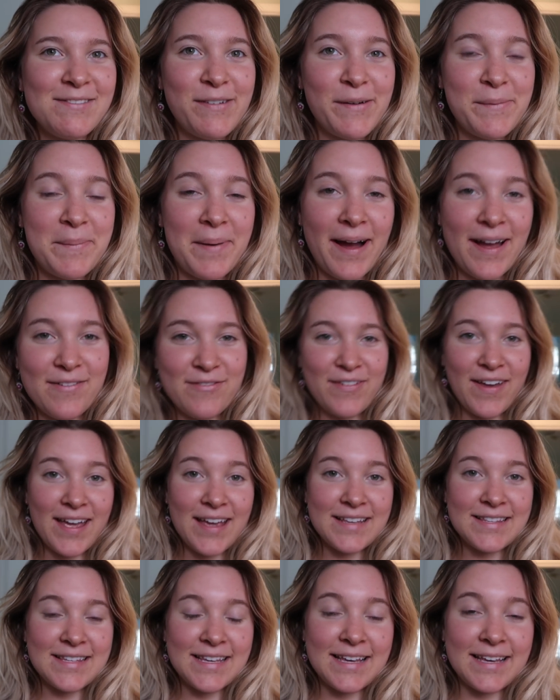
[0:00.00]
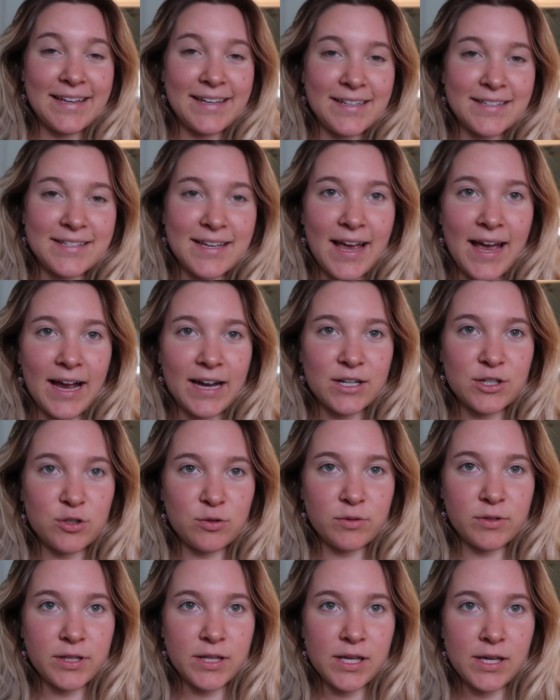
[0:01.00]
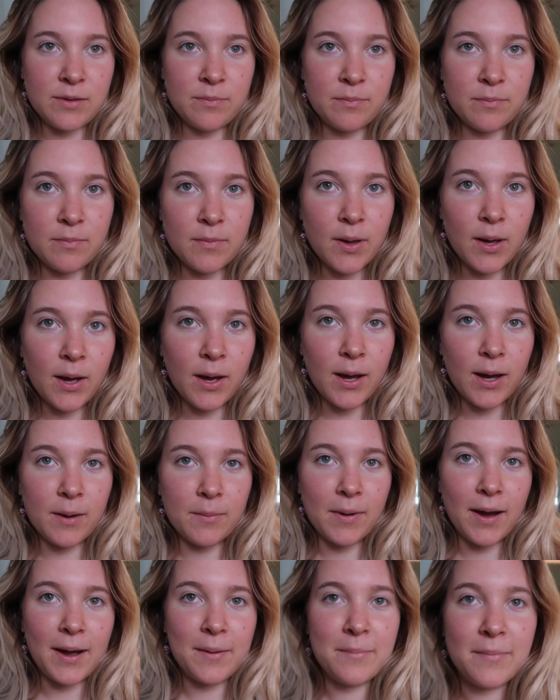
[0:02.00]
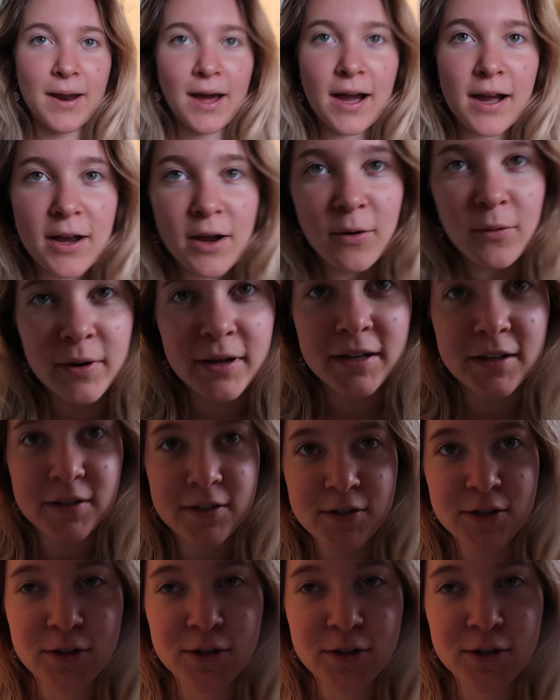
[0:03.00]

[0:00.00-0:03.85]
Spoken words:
for my face is actually, I'm not going